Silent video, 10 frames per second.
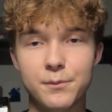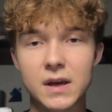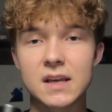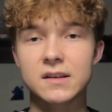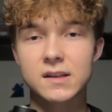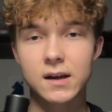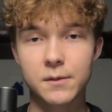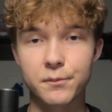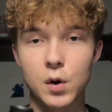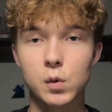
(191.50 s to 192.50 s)
beast
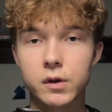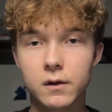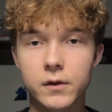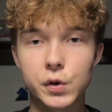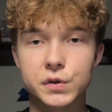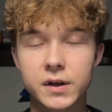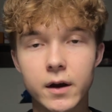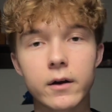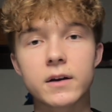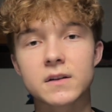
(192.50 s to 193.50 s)
in both of those
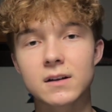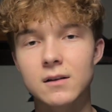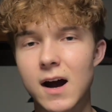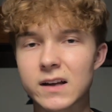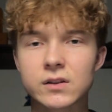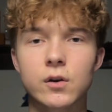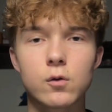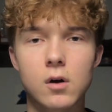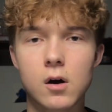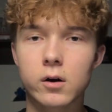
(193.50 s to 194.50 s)
areas. It lasts so
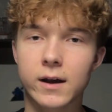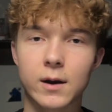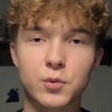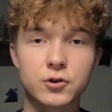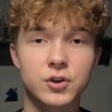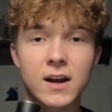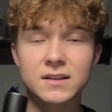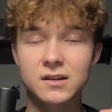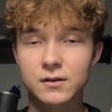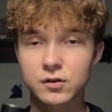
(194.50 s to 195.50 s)
long and it
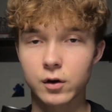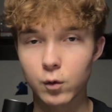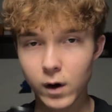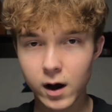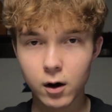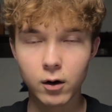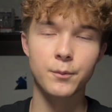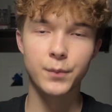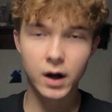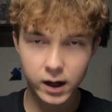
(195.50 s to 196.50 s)
projects so well,
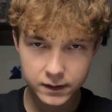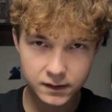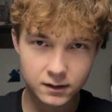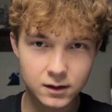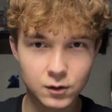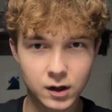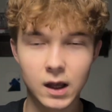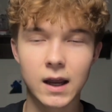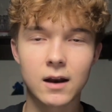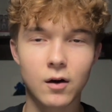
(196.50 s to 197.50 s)
but you
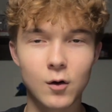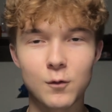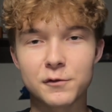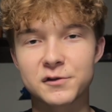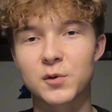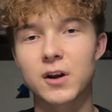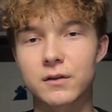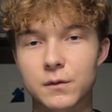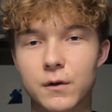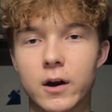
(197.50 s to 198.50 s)
can overspray
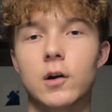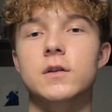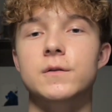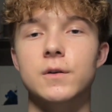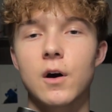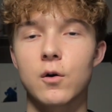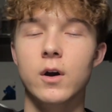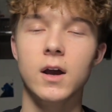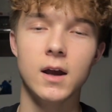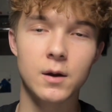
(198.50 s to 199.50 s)
this fragrance.
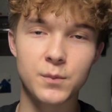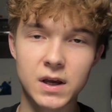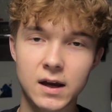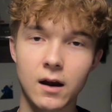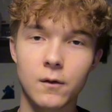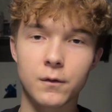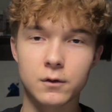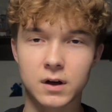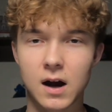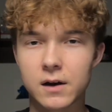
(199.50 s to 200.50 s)
So be
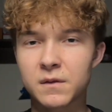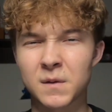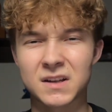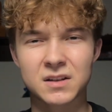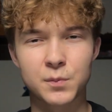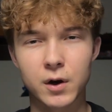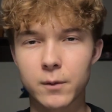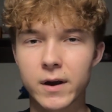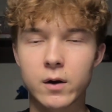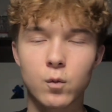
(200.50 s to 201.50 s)
careful, kind of
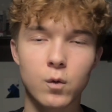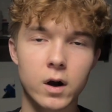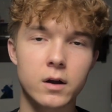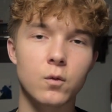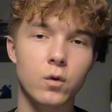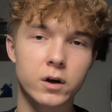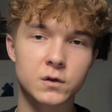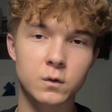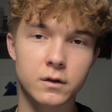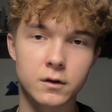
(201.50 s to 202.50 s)
experiment what
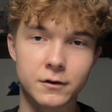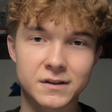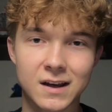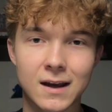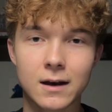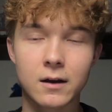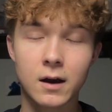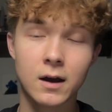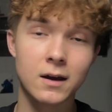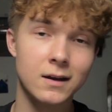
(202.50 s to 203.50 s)
works with your
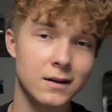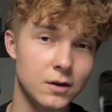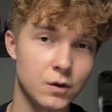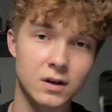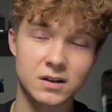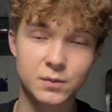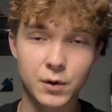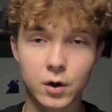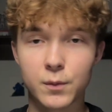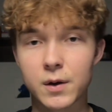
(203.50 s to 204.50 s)
skin. You can
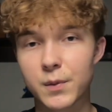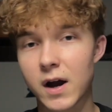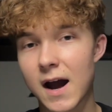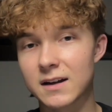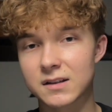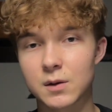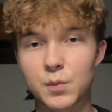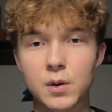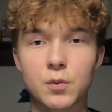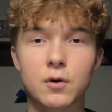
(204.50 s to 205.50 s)
experiment by asking
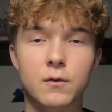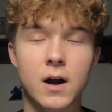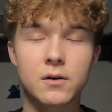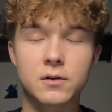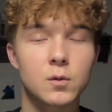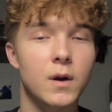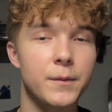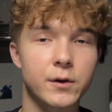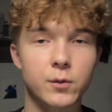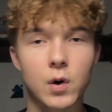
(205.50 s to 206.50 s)
people around you,
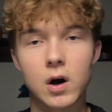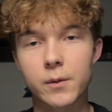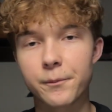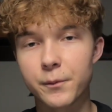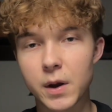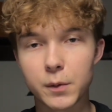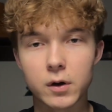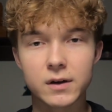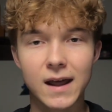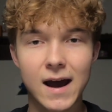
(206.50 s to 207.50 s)
maybe your mom, maybe
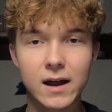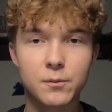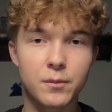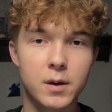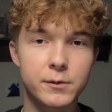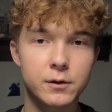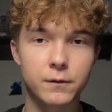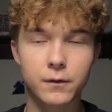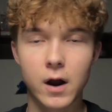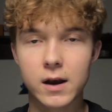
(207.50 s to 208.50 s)
your dad, maybe your
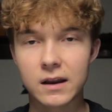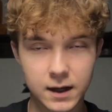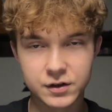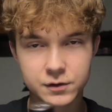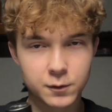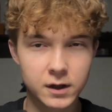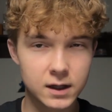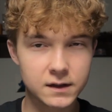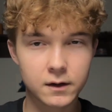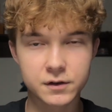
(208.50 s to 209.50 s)
friend, and just really
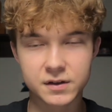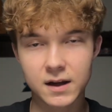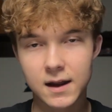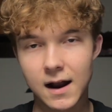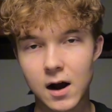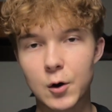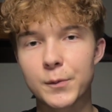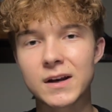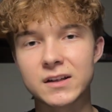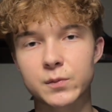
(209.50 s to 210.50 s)
get to understand how
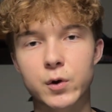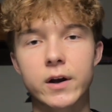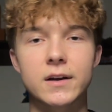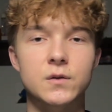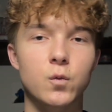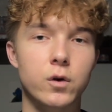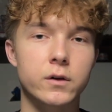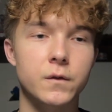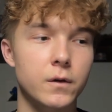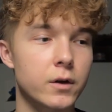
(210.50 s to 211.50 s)
many sprays
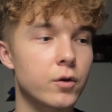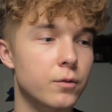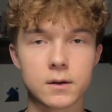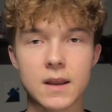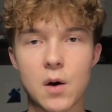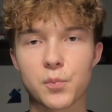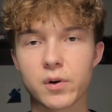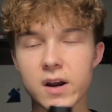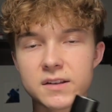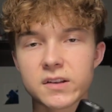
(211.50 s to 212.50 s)
works for you. Now,
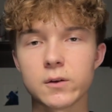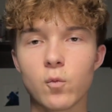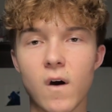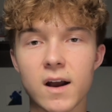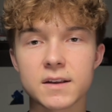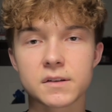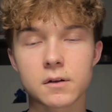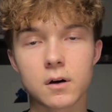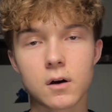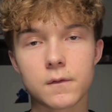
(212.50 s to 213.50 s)
pricing wise
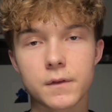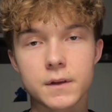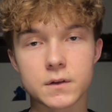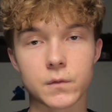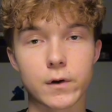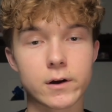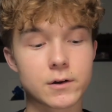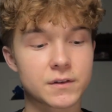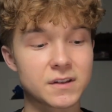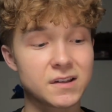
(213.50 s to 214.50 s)
of this
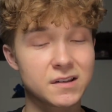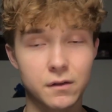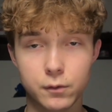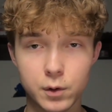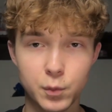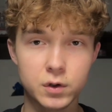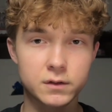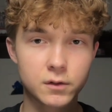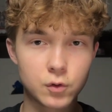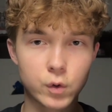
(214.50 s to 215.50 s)
fragrance, this is a
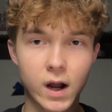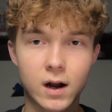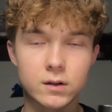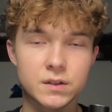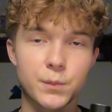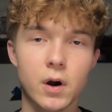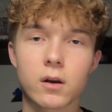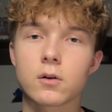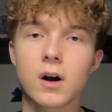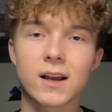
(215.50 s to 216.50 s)
3.2 ounce
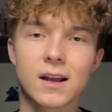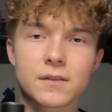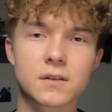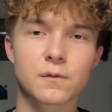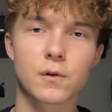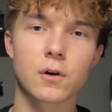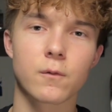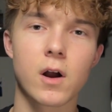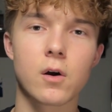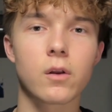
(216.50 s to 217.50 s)
bottle. I got this for
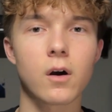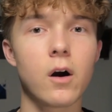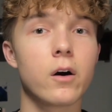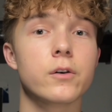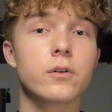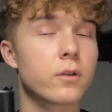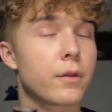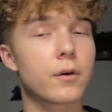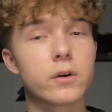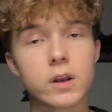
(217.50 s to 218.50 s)
around
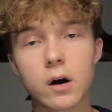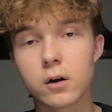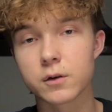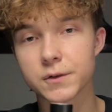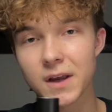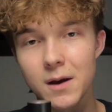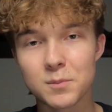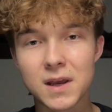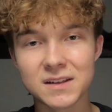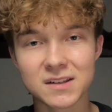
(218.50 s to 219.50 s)
$130
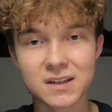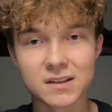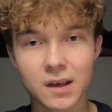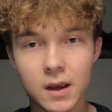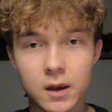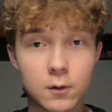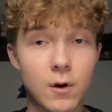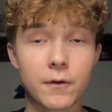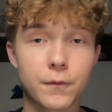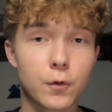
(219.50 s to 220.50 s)
at Macy's
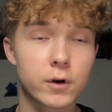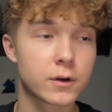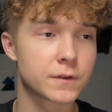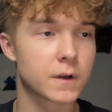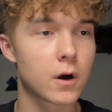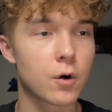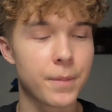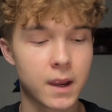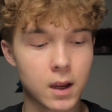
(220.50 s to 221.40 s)
around 4 years ago.